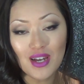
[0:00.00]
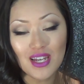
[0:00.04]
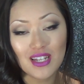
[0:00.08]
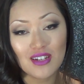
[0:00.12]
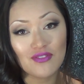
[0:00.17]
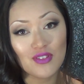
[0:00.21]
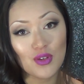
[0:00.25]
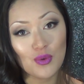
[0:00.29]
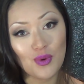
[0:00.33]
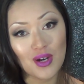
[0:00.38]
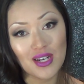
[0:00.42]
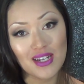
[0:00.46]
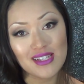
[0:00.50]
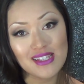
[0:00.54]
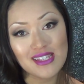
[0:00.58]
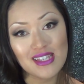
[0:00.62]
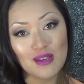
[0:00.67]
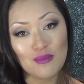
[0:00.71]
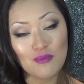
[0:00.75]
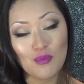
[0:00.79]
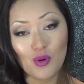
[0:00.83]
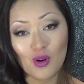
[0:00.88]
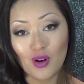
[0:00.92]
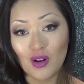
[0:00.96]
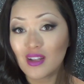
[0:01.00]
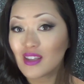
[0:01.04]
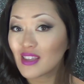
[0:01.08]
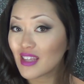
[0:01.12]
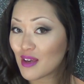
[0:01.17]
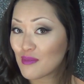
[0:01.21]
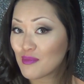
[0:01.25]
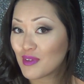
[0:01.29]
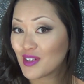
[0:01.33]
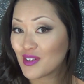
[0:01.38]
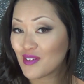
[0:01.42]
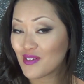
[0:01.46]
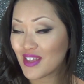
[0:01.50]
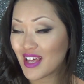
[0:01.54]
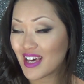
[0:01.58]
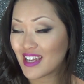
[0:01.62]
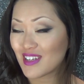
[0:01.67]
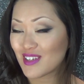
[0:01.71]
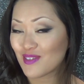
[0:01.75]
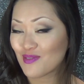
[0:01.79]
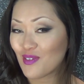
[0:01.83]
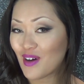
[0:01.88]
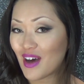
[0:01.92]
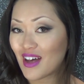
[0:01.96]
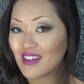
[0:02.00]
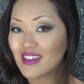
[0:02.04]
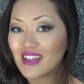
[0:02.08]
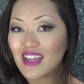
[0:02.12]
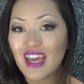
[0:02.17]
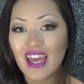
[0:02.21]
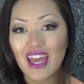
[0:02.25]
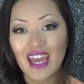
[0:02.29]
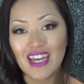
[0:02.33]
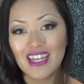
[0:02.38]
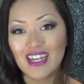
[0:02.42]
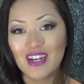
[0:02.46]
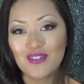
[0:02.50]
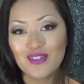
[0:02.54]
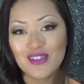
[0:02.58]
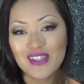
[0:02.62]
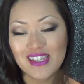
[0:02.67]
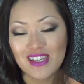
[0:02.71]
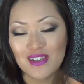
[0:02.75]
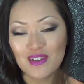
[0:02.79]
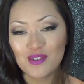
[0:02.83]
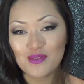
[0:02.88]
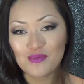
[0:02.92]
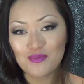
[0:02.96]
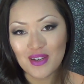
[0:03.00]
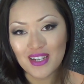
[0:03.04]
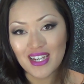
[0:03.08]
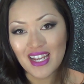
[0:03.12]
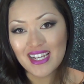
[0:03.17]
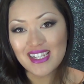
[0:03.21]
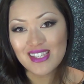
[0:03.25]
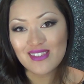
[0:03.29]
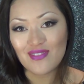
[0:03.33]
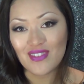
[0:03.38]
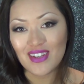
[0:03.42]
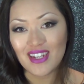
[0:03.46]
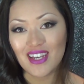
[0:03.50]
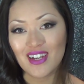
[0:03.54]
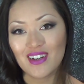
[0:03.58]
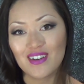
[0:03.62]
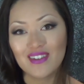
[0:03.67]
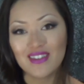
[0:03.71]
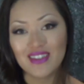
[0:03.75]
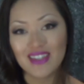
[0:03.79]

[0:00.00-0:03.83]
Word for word: And if you want to see more, let me know that as well. And I will see you in my next video.